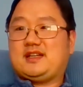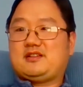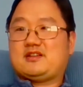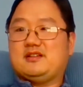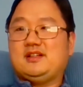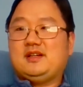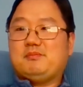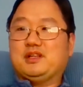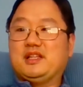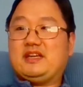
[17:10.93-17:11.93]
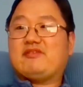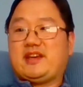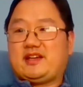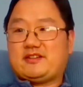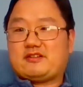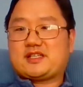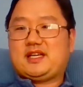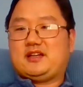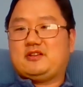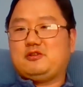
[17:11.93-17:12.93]
to believe they
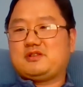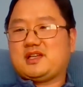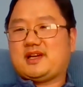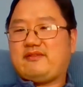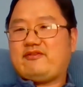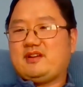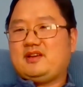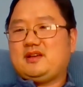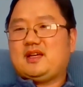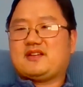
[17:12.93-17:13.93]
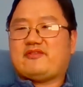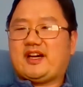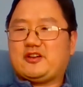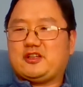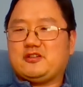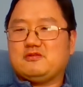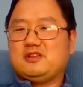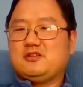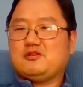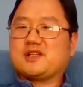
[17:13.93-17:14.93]
understand whose life has value,
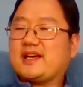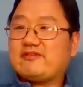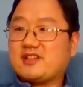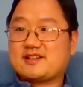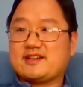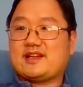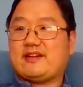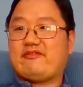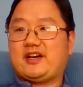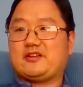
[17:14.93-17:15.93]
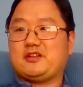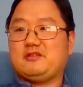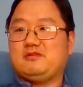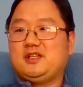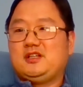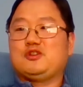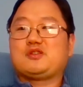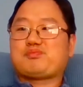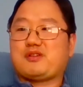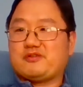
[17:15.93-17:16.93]
whose life doesn't have value, who's
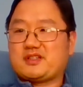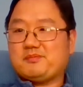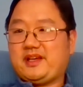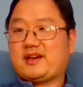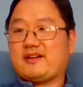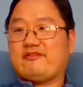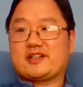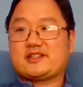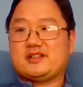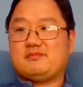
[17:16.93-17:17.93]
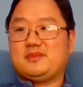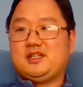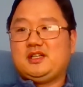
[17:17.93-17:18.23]
prone to being a victim,